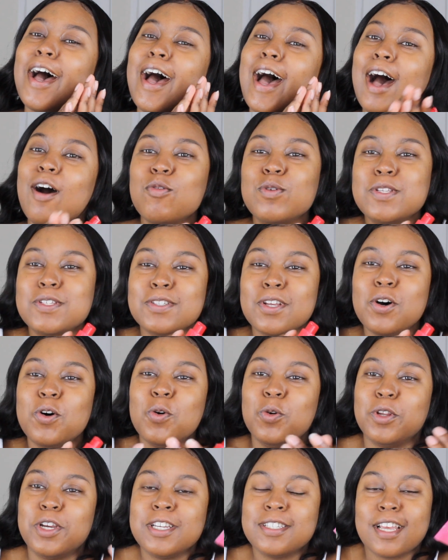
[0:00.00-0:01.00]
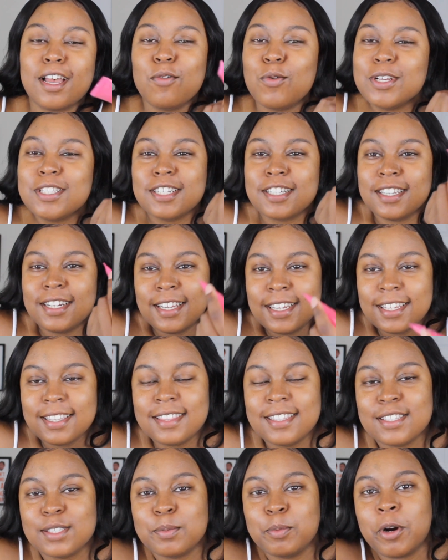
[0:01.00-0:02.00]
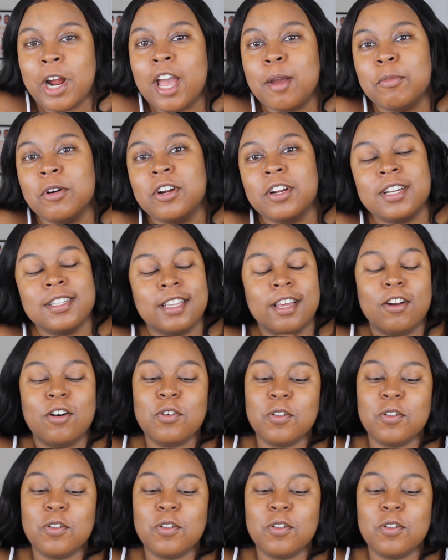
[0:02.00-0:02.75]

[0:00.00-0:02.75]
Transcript: I was sold because I wasn't gonna get this primer because